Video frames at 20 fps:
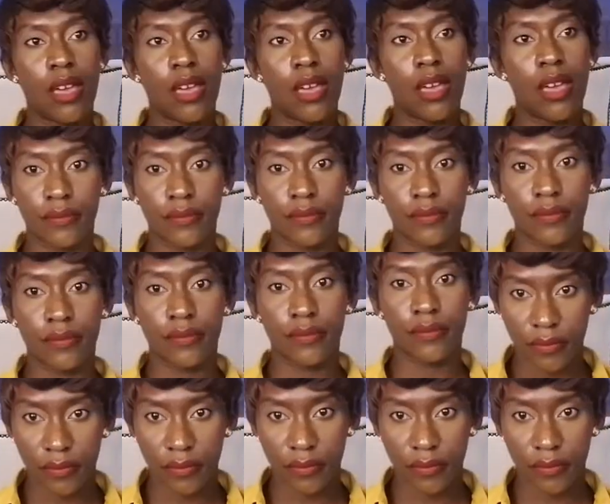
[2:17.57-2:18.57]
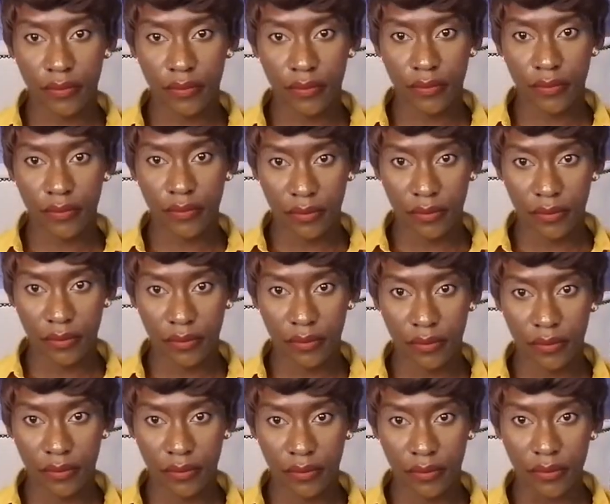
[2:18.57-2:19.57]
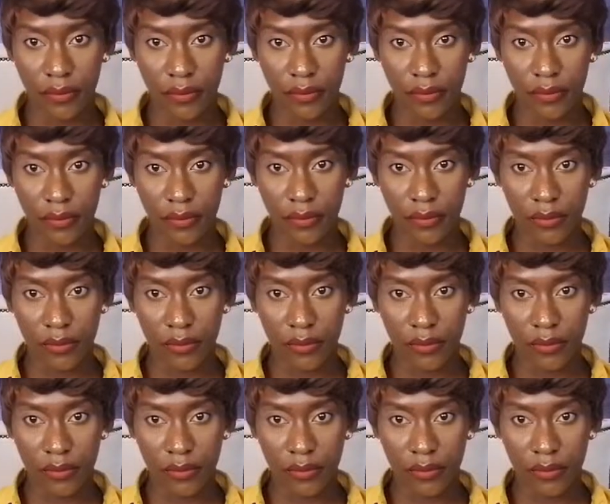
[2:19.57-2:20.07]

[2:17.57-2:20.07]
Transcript: No one is speaking in this clip.